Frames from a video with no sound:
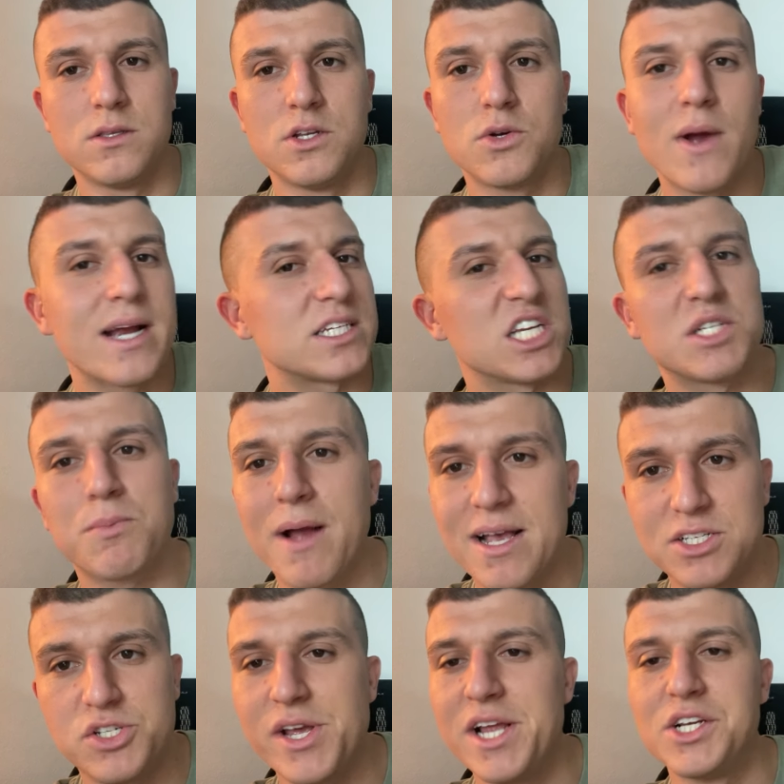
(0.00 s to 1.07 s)
the Direct
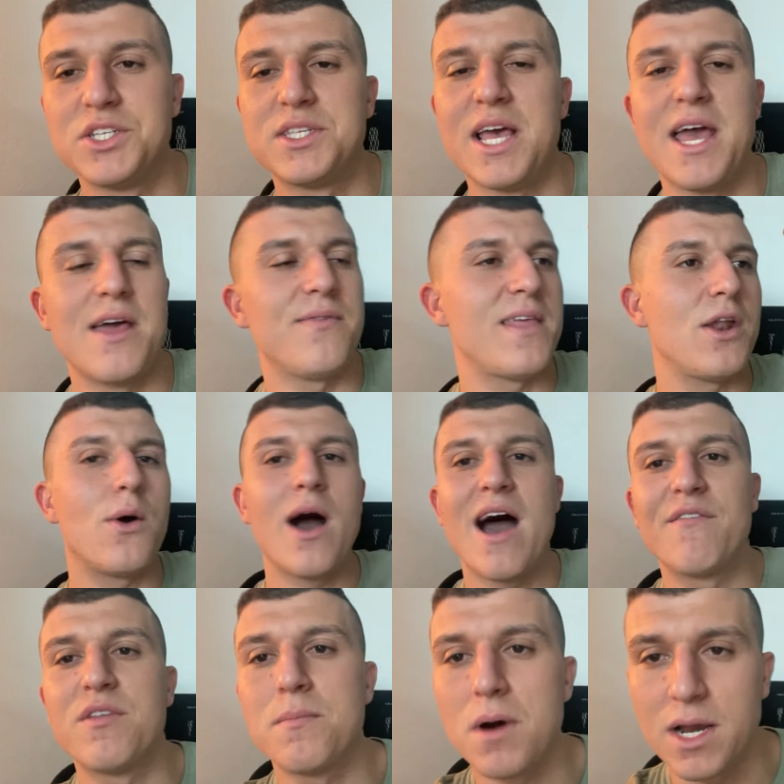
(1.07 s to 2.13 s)
Express changes and they don't
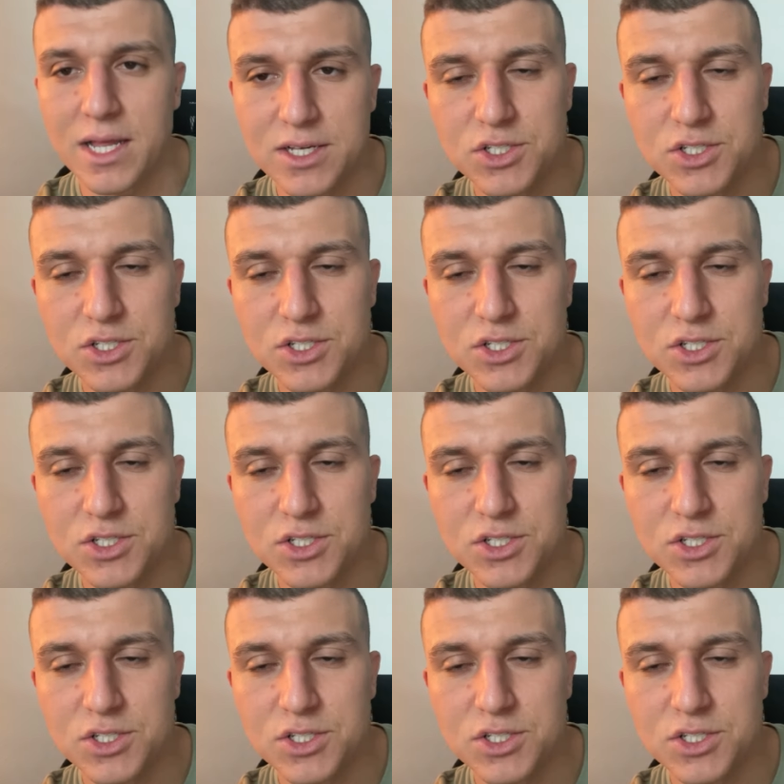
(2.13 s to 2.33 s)
have the money.